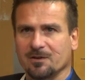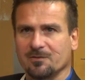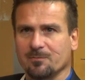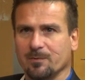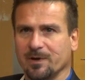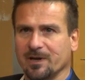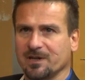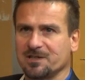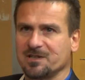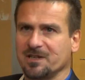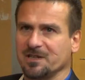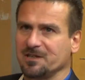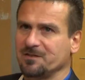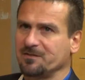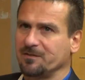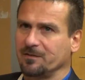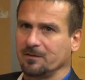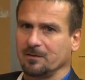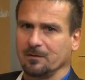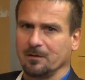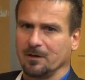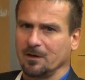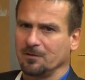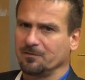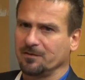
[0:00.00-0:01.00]
We exist
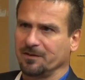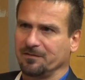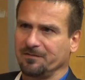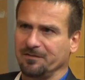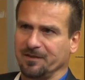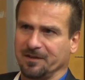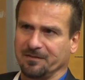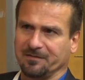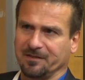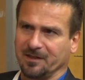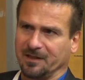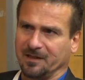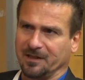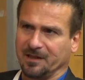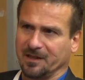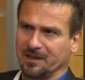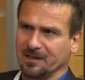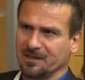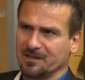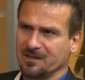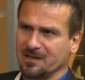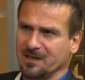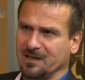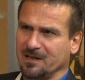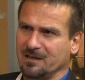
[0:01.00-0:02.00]
for over 15
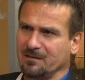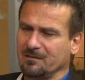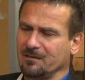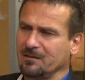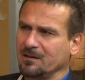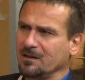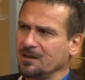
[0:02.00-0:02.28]
years now.